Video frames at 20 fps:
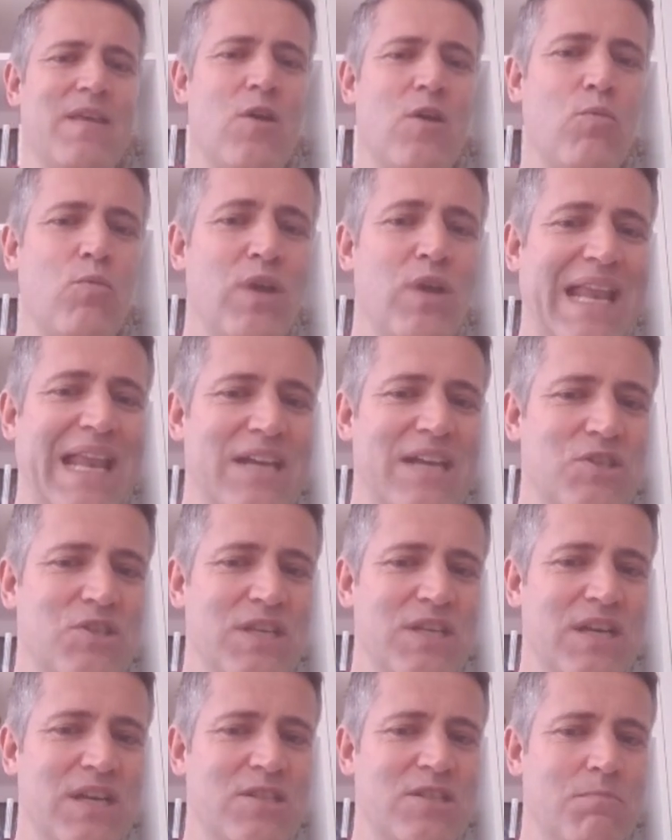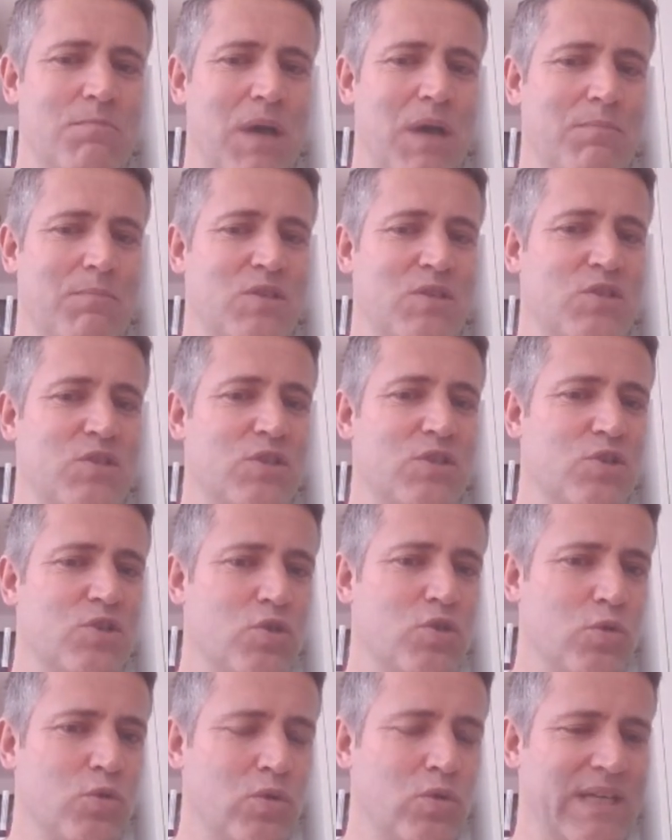We're actually going to publish the
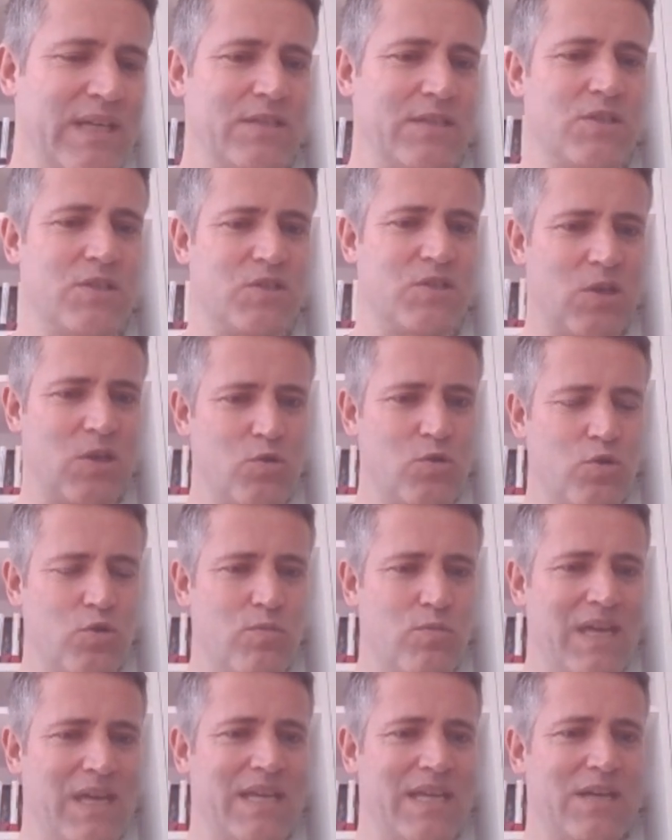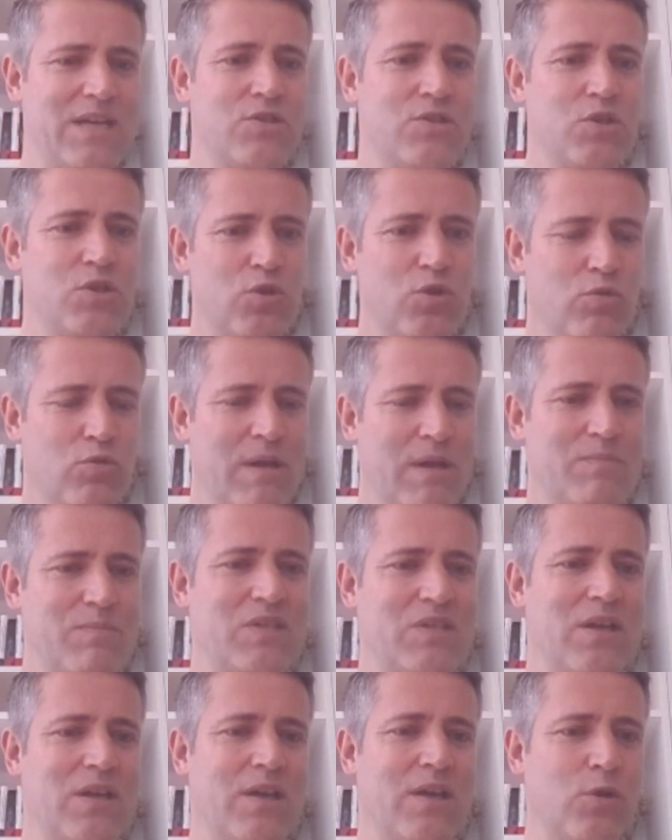short link to social media, to your
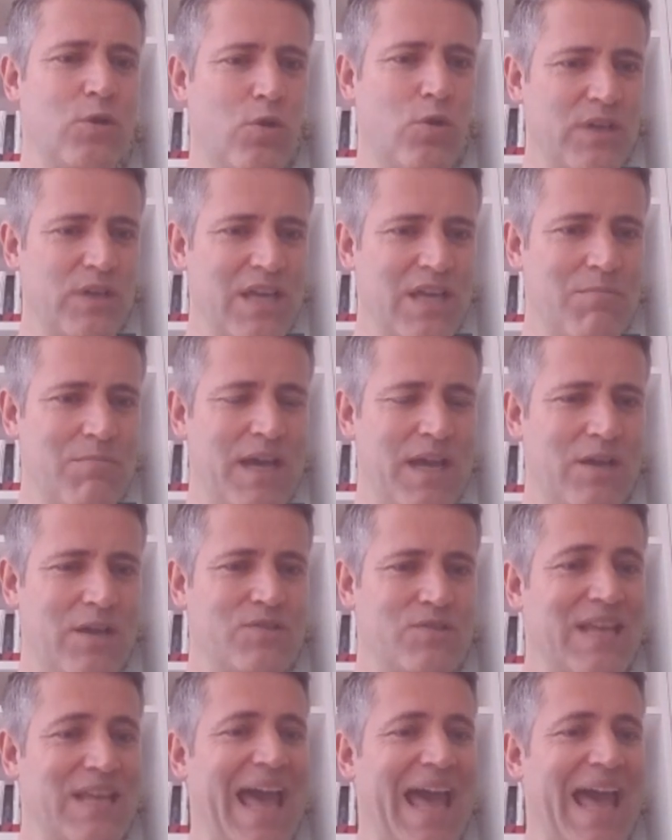website, on emails,